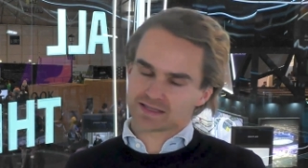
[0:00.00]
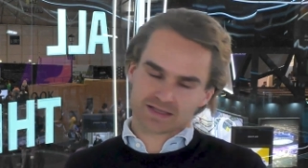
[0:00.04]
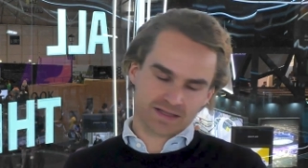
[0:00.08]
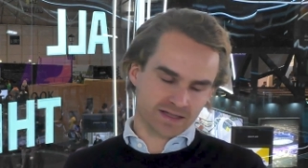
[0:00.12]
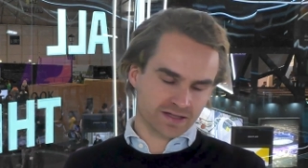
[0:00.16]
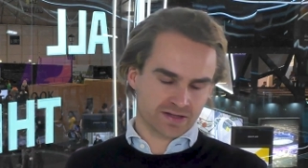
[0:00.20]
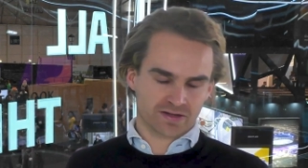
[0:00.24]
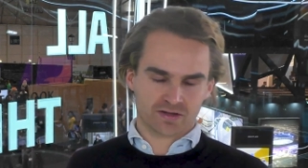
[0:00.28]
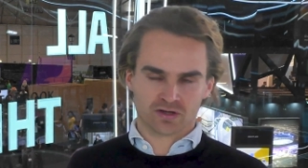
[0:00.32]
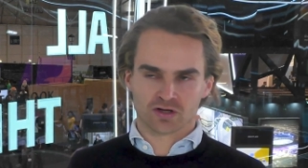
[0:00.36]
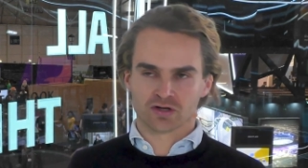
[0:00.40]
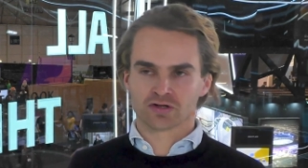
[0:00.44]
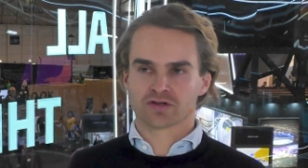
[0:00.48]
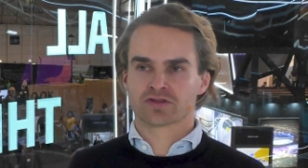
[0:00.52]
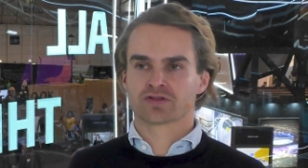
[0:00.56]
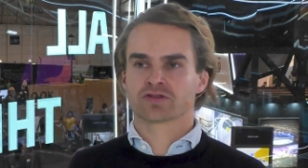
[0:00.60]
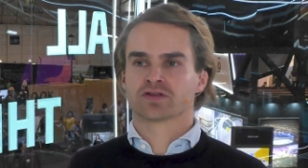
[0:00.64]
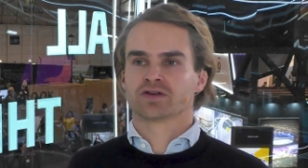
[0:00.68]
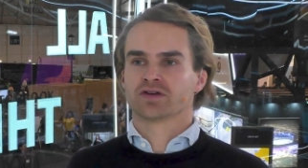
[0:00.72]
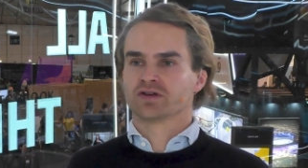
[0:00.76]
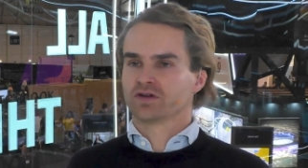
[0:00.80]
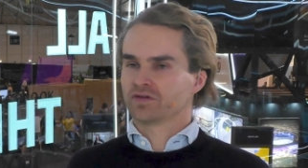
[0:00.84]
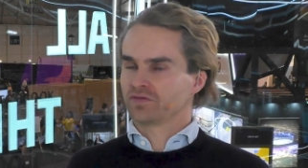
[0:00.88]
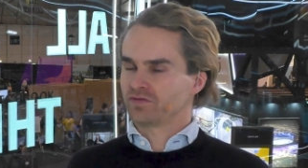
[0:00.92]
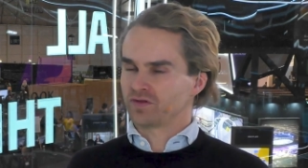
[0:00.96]
And this goes
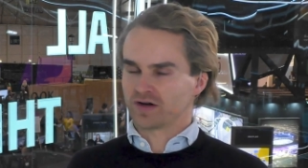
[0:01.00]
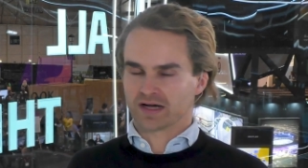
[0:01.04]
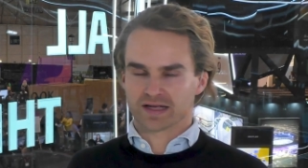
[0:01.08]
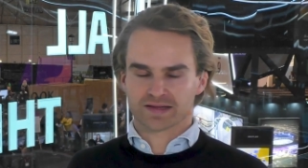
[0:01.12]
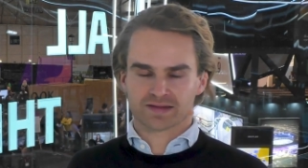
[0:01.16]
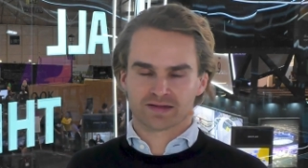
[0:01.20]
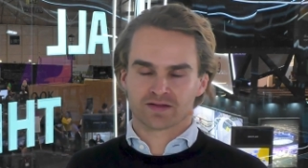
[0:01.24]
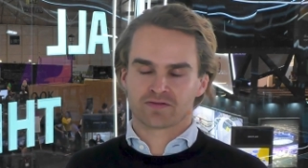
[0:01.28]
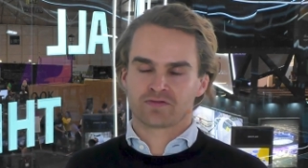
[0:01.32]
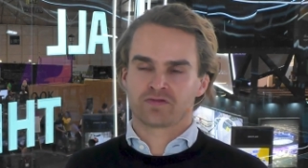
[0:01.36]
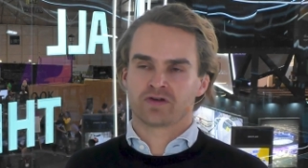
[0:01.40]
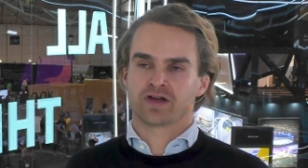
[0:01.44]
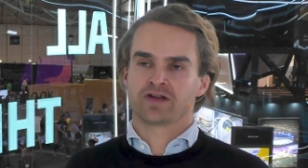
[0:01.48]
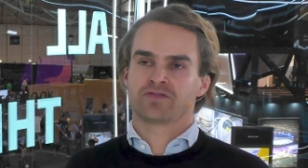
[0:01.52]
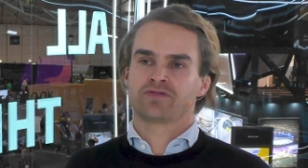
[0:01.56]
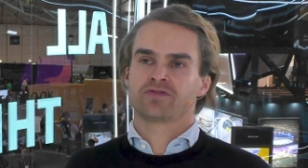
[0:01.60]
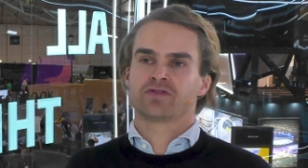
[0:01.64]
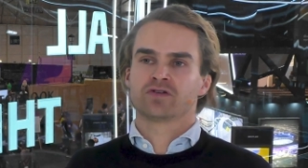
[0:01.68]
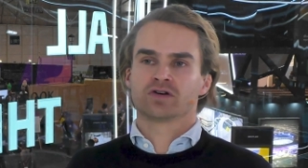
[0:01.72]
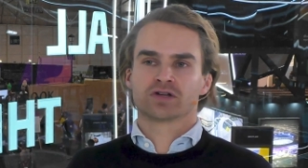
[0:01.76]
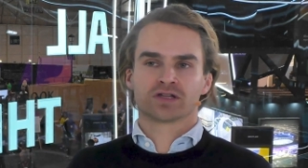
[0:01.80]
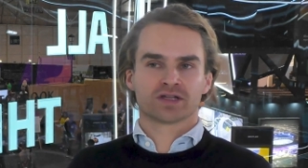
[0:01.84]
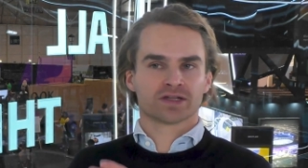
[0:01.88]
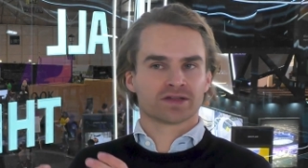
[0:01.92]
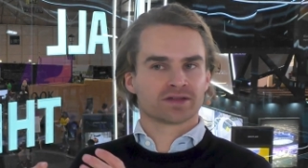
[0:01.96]
for us as freight
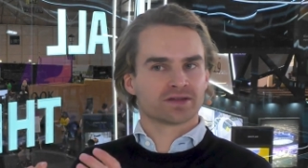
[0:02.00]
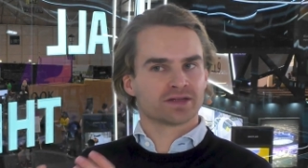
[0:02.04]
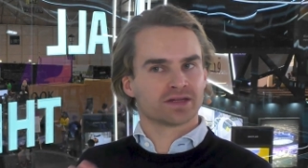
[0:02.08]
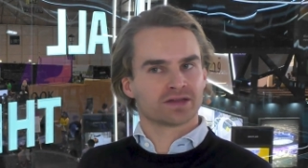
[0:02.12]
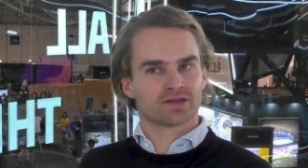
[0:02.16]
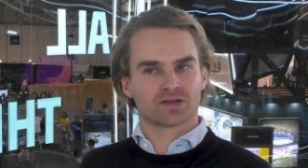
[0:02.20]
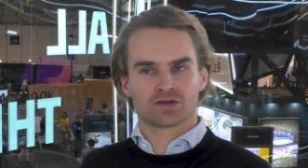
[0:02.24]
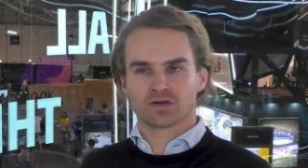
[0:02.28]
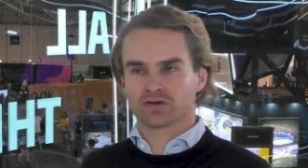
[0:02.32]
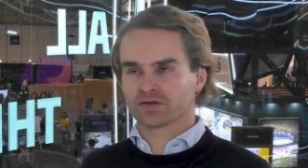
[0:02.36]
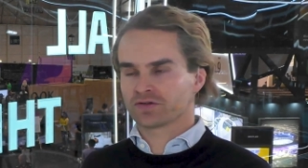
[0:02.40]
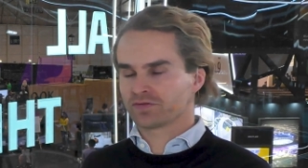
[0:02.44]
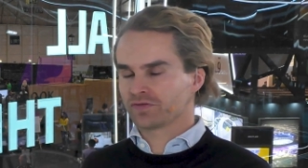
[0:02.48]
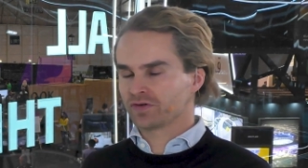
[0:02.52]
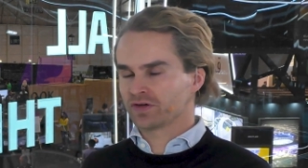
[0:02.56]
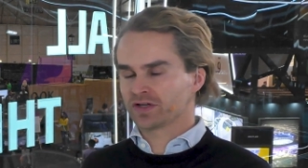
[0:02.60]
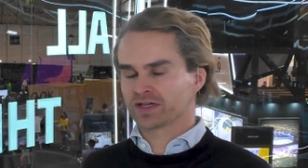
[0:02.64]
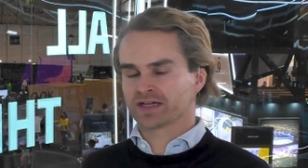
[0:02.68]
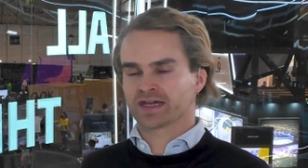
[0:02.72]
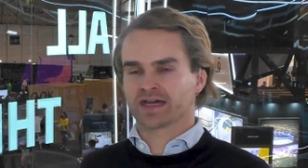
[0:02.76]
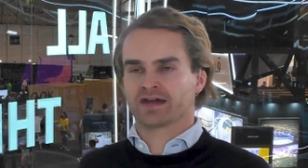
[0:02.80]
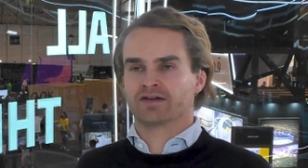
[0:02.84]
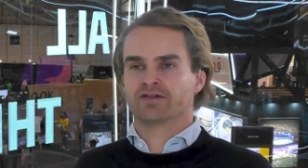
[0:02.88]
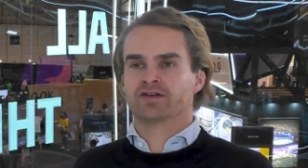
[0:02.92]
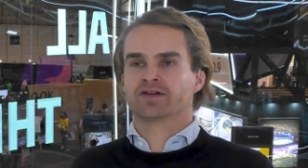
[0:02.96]
forwarders, this goes for the
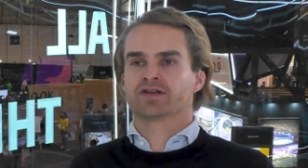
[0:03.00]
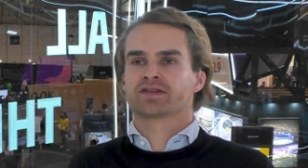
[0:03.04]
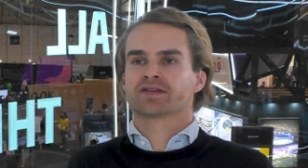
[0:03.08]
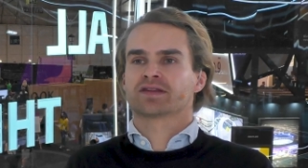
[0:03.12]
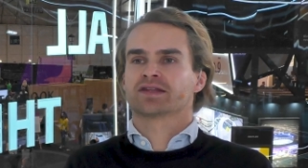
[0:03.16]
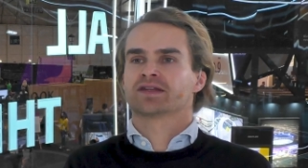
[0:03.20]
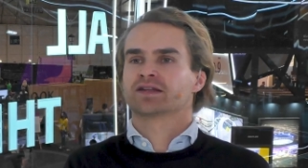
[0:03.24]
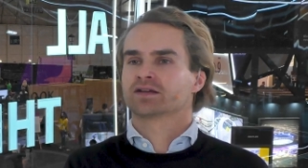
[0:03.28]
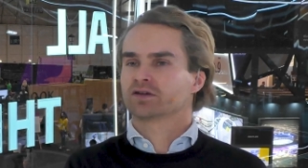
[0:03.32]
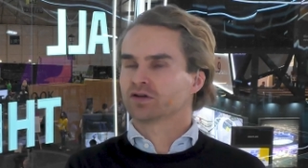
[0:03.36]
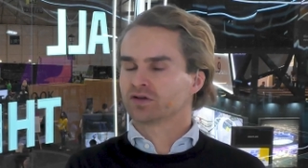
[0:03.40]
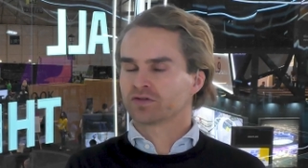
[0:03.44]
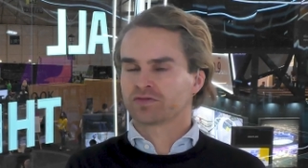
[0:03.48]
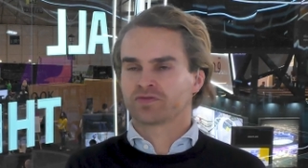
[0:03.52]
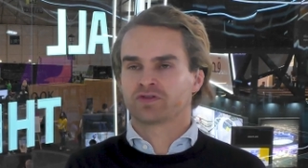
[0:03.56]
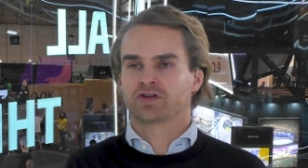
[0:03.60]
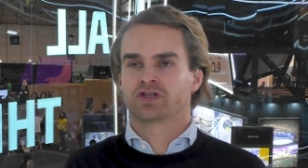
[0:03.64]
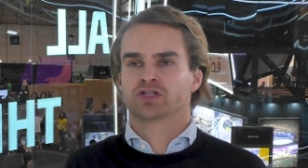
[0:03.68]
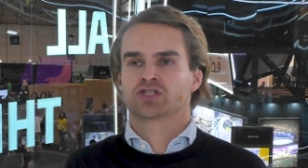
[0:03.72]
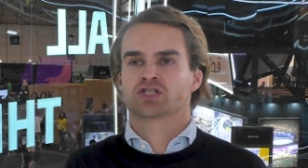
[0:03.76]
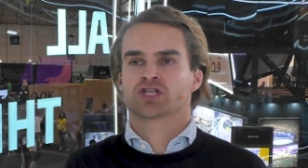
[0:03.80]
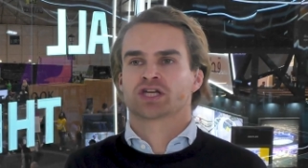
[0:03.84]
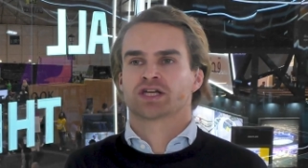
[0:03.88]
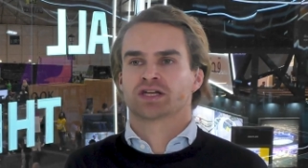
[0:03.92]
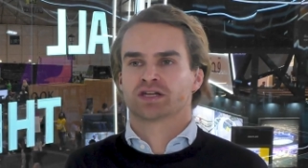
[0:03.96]
carriers, and it goes for
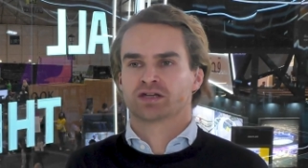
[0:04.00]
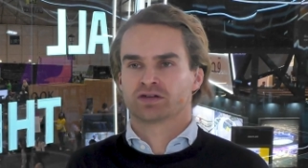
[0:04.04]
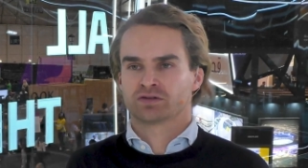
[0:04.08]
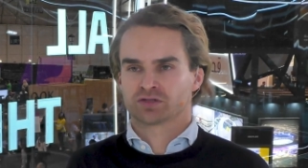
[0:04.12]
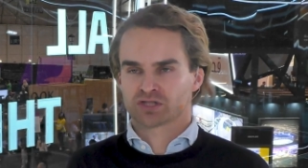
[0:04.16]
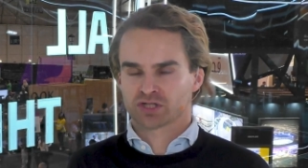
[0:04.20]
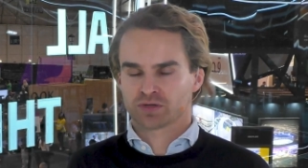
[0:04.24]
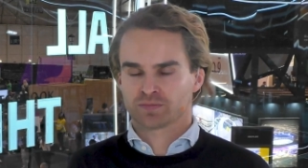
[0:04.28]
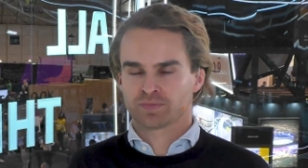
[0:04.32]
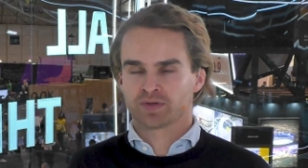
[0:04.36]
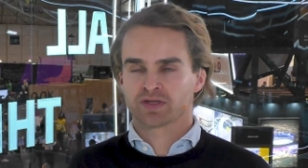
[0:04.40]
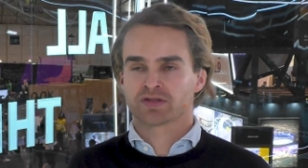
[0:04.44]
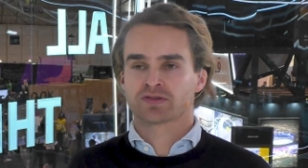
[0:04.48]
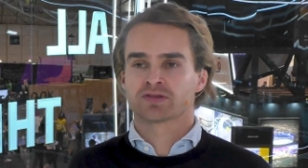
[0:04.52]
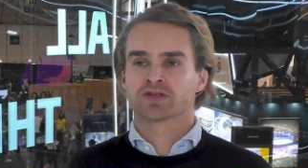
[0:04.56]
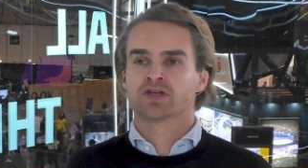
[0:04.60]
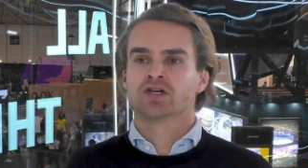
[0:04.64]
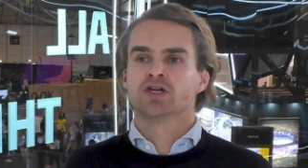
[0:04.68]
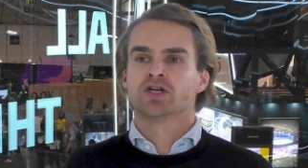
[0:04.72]
the shippers